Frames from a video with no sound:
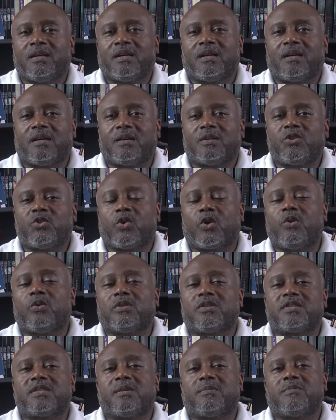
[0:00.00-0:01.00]
uh, troll
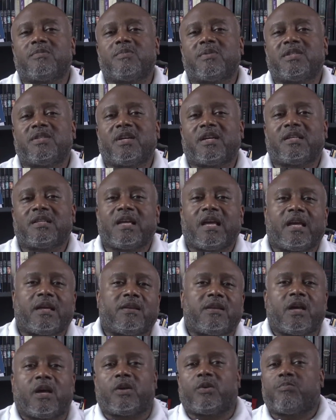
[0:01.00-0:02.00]
or something to be trying,
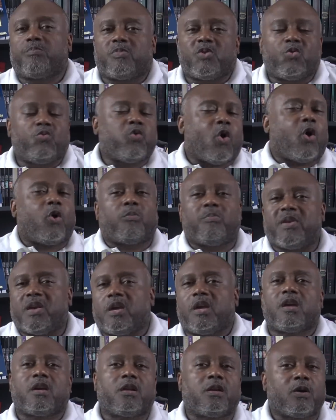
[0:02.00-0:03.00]
hey, yeah, you all
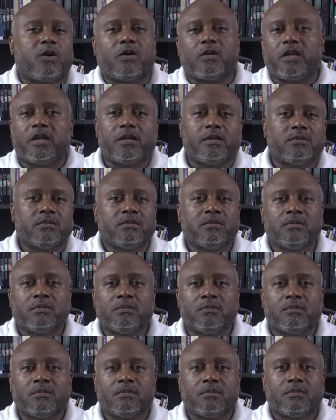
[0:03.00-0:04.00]
big and all that.
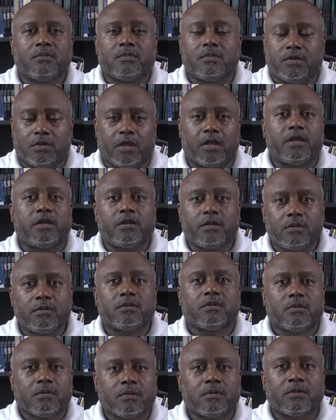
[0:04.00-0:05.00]
Yeah,
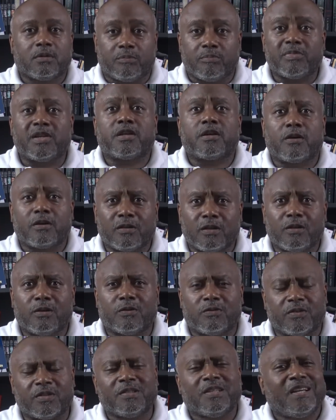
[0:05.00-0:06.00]
I'm big all
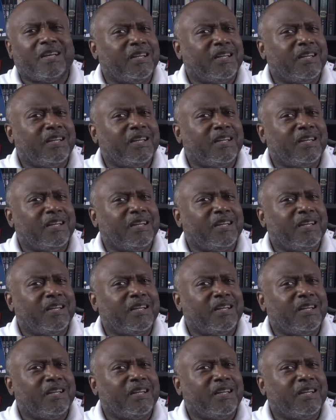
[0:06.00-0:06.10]
over.